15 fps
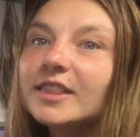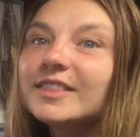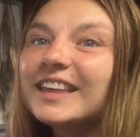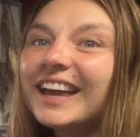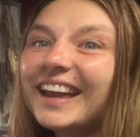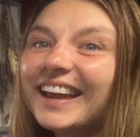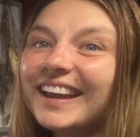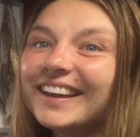
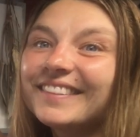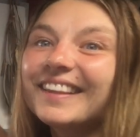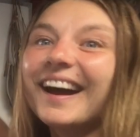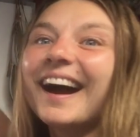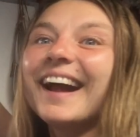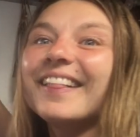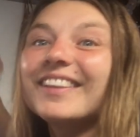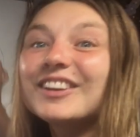then the
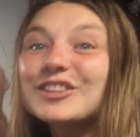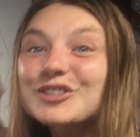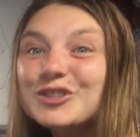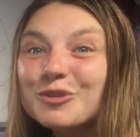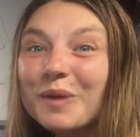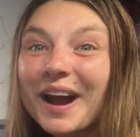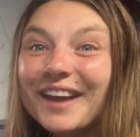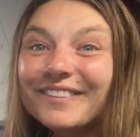island is
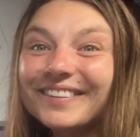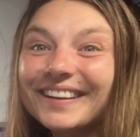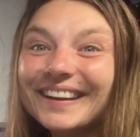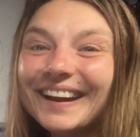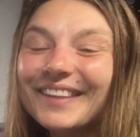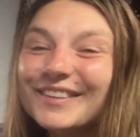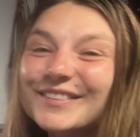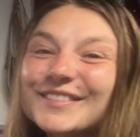thriving
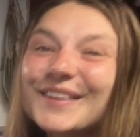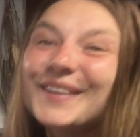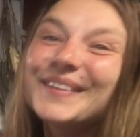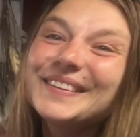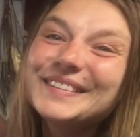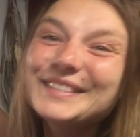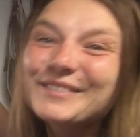and there's all these